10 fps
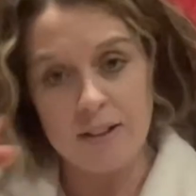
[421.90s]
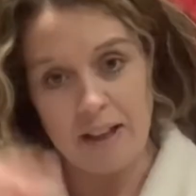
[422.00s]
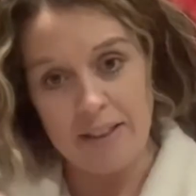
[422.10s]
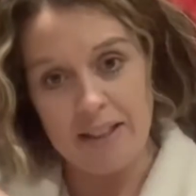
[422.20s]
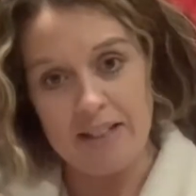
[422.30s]
and
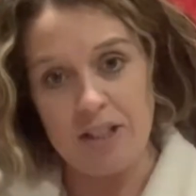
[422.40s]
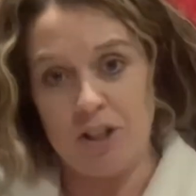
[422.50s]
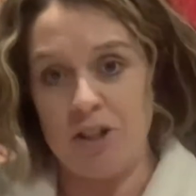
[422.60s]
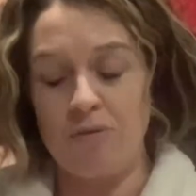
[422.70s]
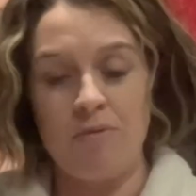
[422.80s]
this
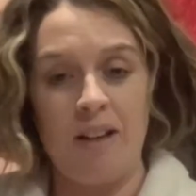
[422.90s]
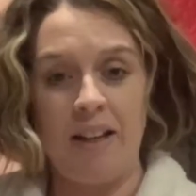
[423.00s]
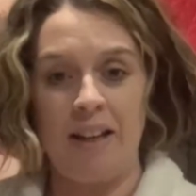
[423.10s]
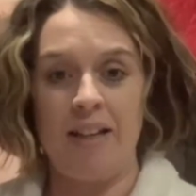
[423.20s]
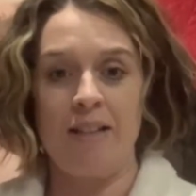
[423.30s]
just
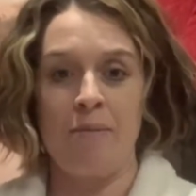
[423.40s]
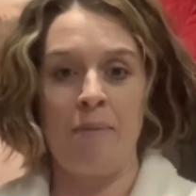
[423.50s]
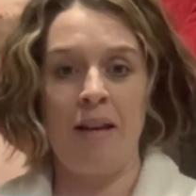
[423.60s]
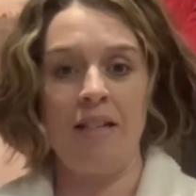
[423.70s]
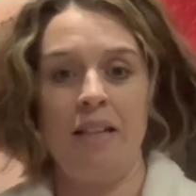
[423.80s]
really is
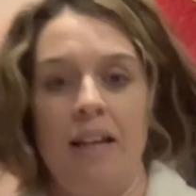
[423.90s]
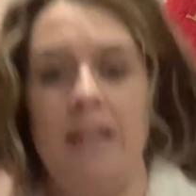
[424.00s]
amazing. And it